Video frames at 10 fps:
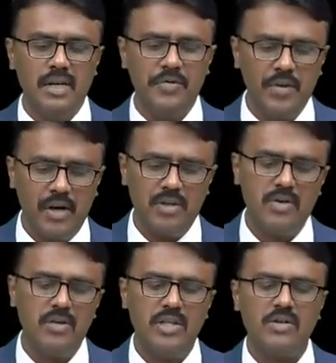If you
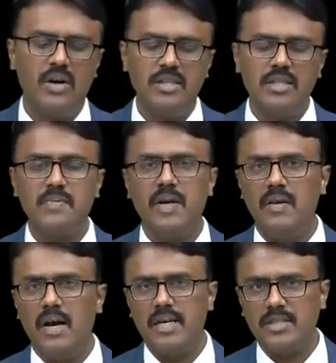understood this concept, I
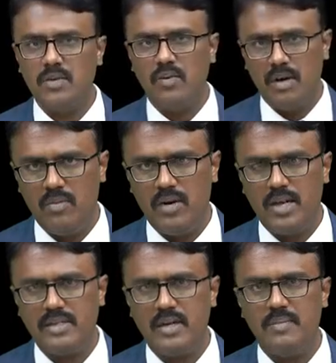will ask you more
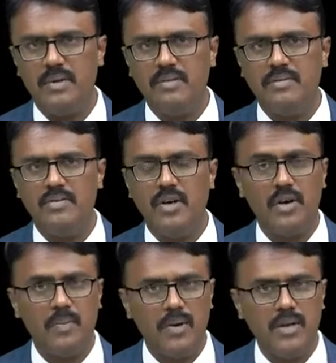example. You have
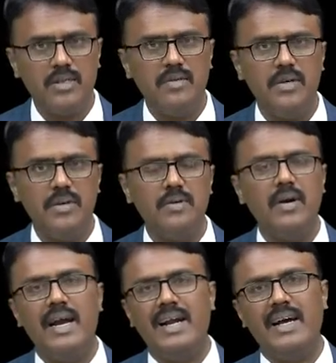to pause the video
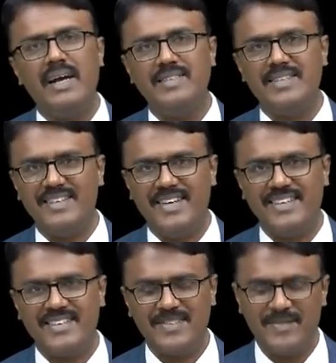and answer
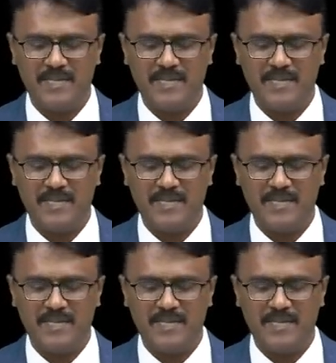that.